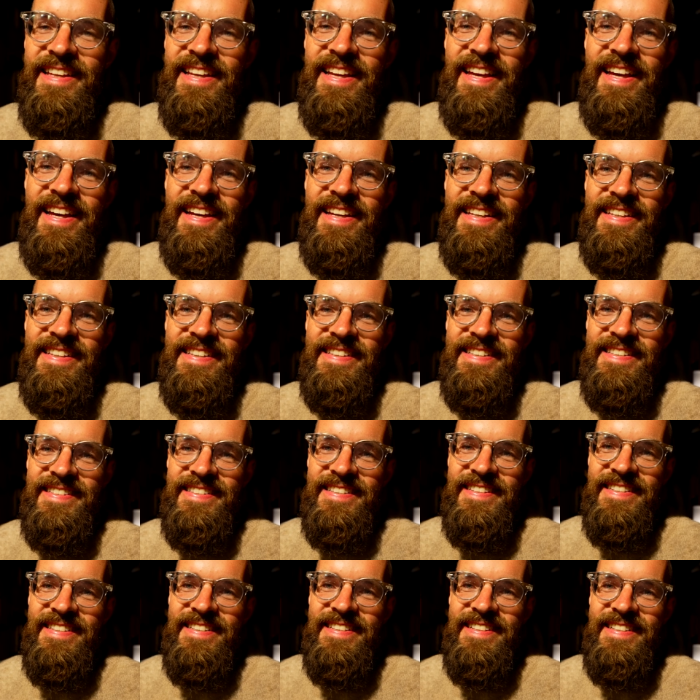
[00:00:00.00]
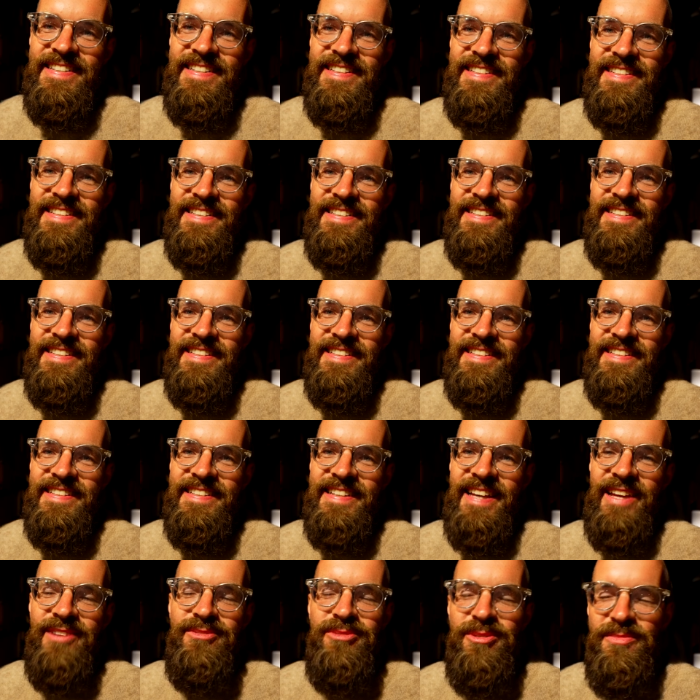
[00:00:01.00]
and
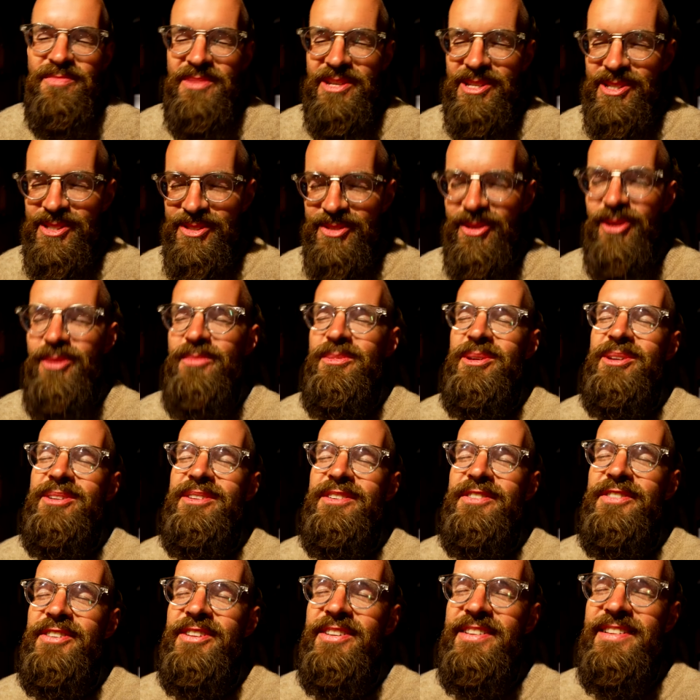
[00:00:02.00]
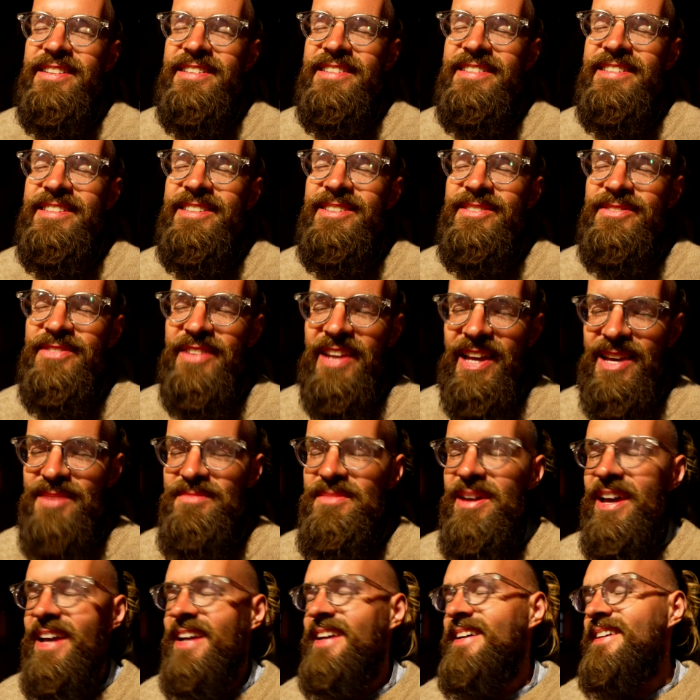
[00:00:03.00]
it would be so beautiful to fly
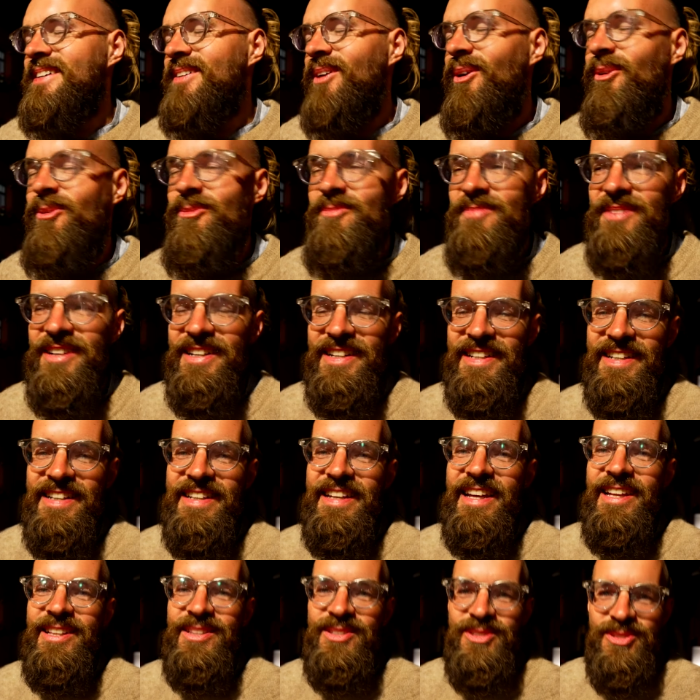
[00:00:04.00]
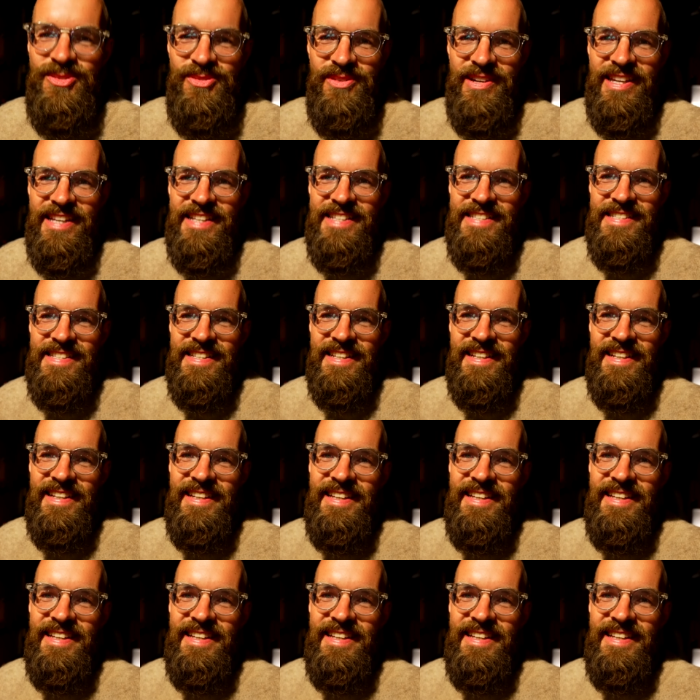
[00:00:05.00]
back home in 2 weeks,